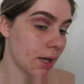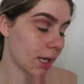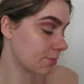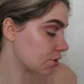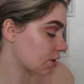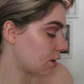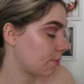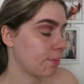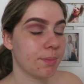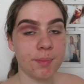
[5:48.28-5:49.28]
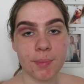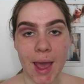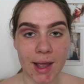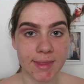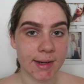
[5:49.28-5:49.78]
And I'm just going to
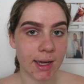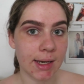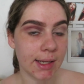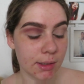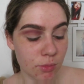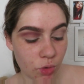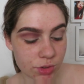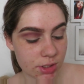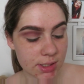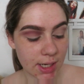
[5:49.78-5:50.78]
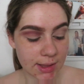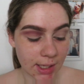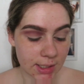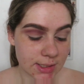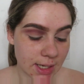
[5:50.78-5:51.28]
pack that color in more just to get
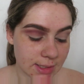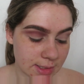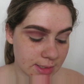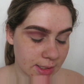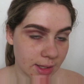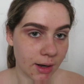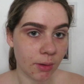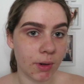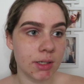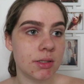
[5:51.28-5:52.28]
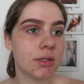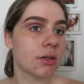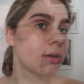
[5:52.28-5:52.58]
that intensity that I want.